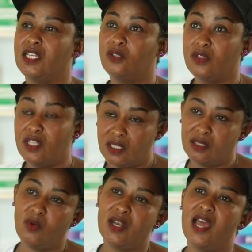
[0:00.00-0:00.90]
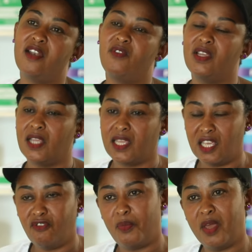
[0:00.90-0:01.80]
So this is one advice I
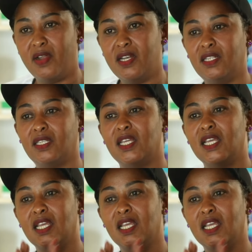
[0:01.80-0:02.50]
give parents.